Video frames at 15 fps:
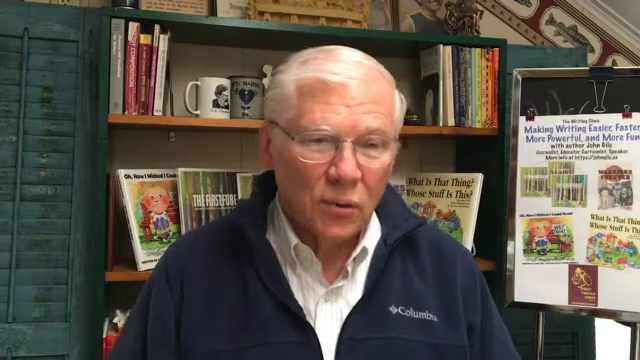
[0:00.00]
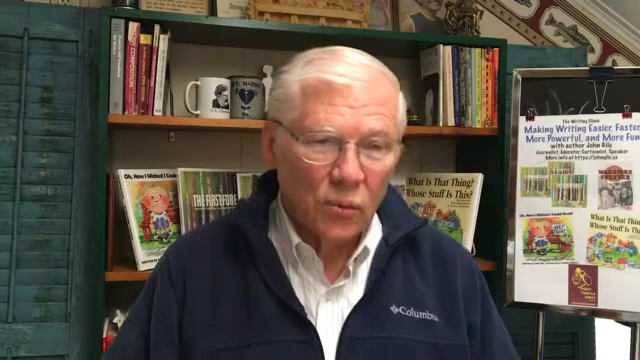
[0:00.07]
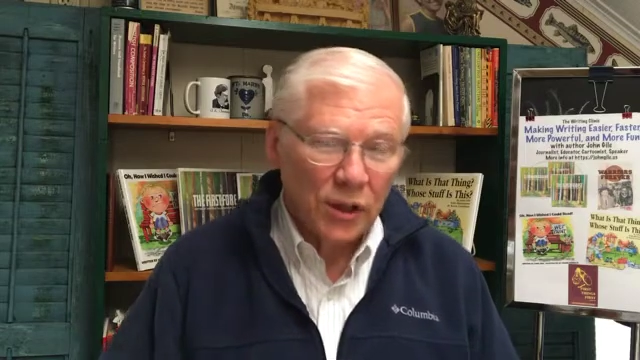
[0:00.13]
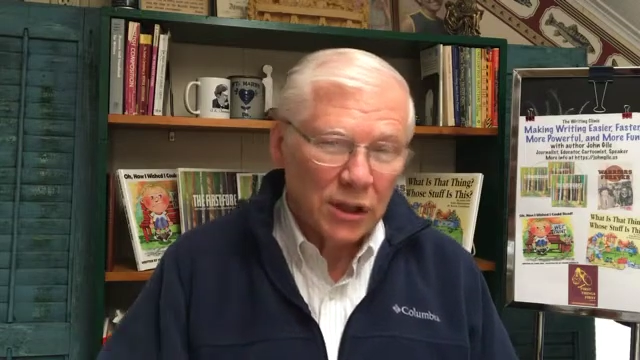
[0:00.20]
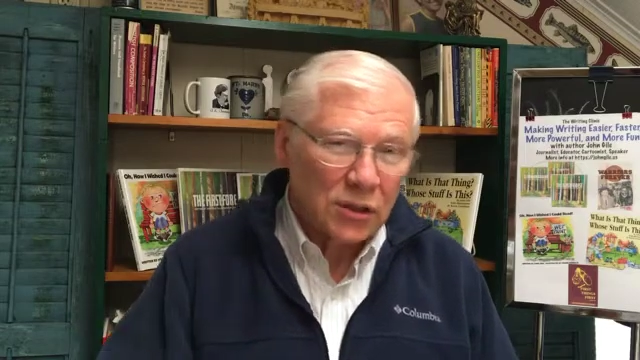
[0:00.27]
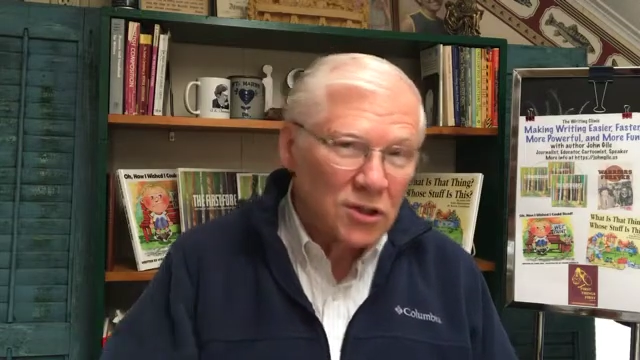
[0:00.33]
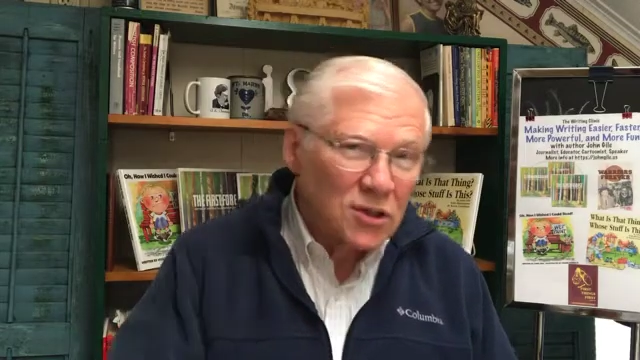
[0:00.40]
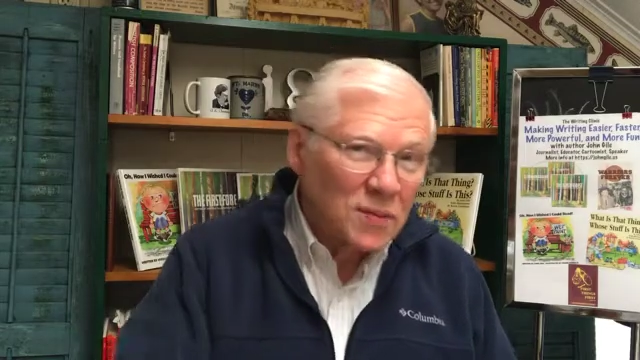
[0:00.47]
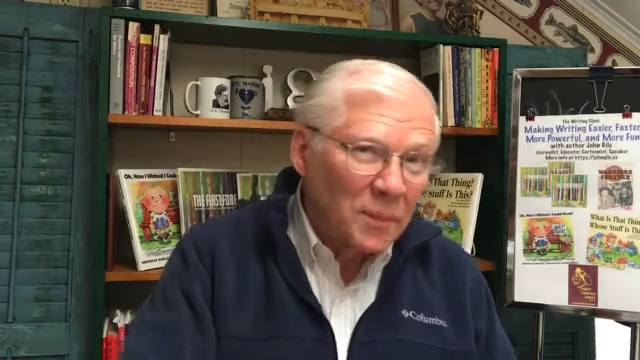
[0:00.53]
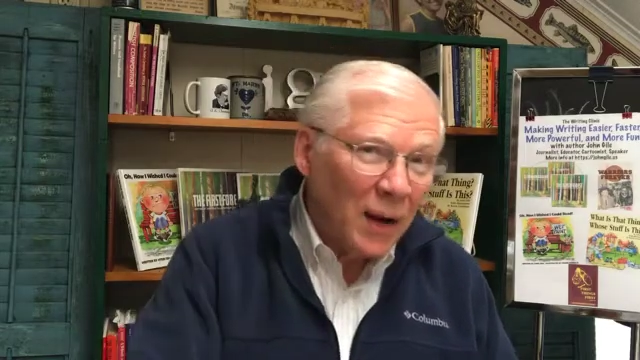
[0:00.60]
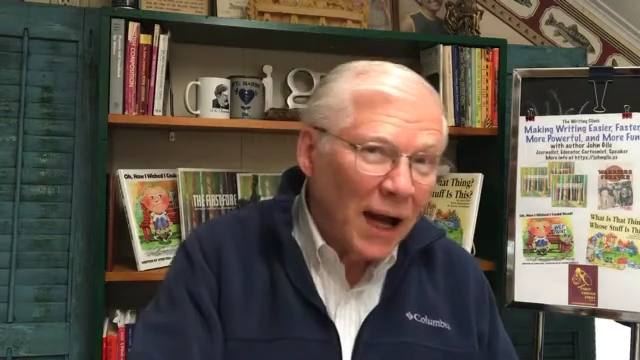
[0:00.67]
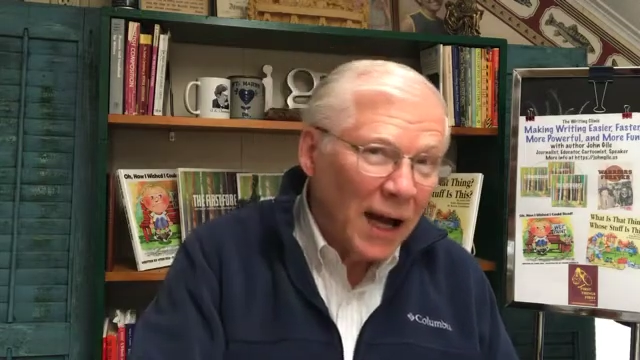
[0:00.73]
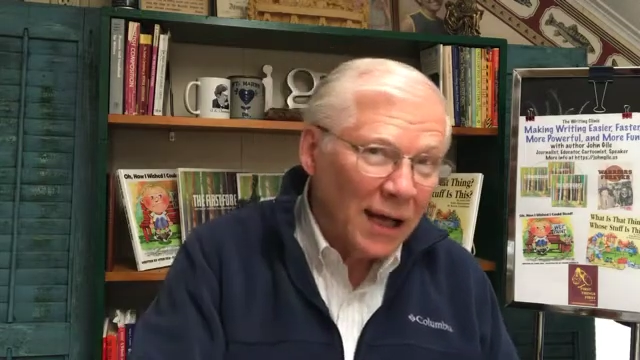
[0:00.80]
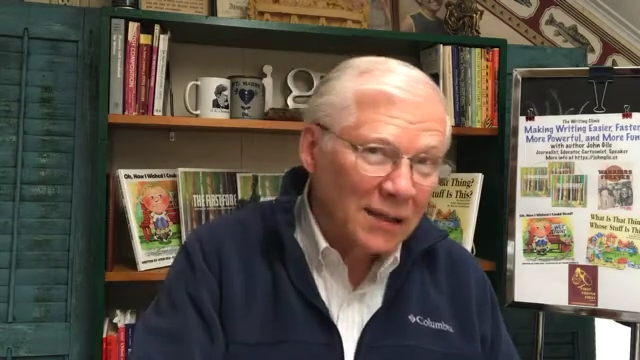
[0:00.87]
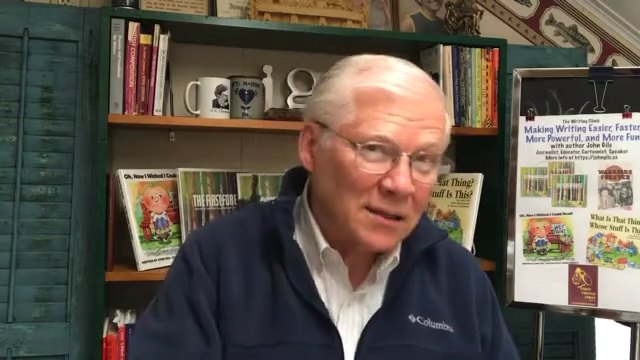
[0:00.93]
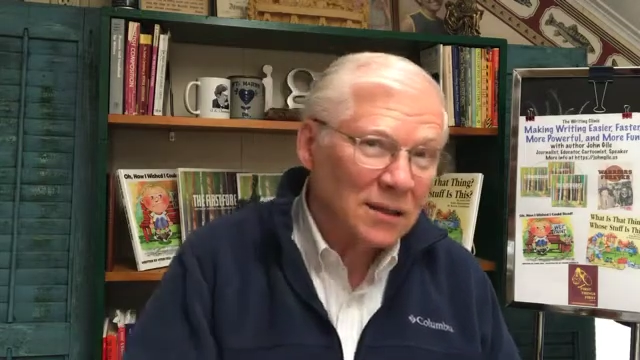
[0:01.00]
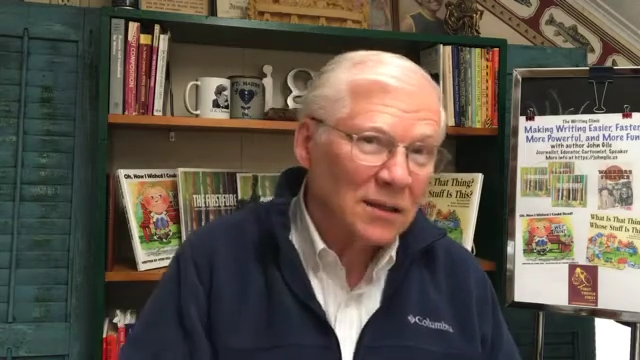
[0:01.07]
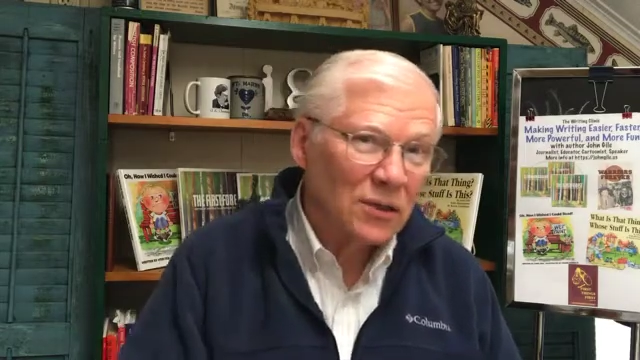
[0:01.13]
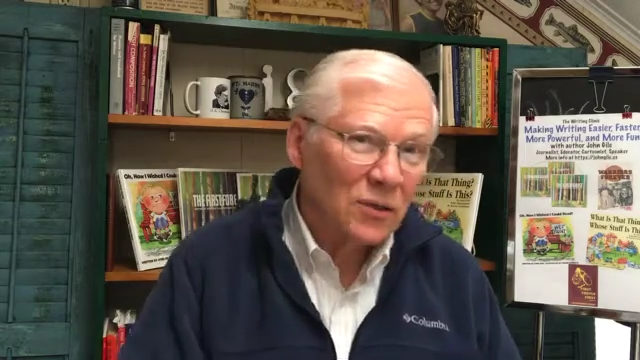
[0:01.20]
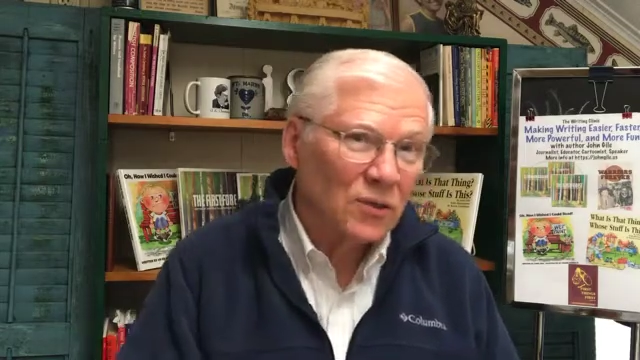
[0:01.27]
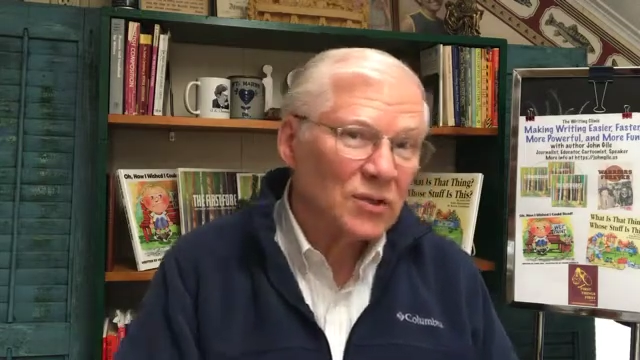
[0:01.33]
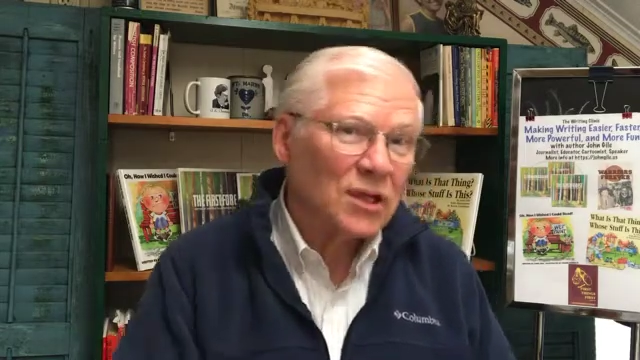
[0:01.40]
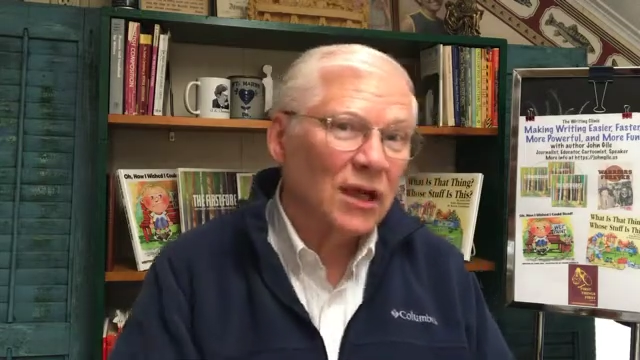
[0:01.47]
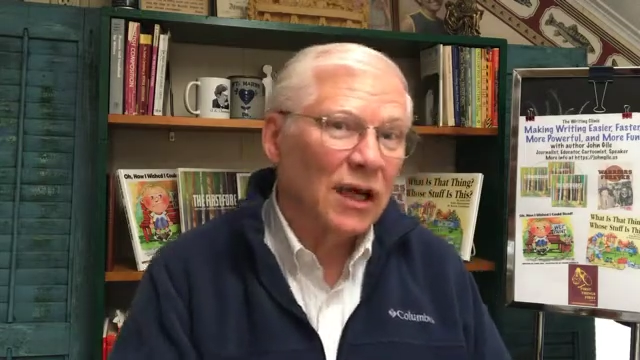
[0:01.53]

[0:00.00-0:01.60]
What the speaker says: we can spot those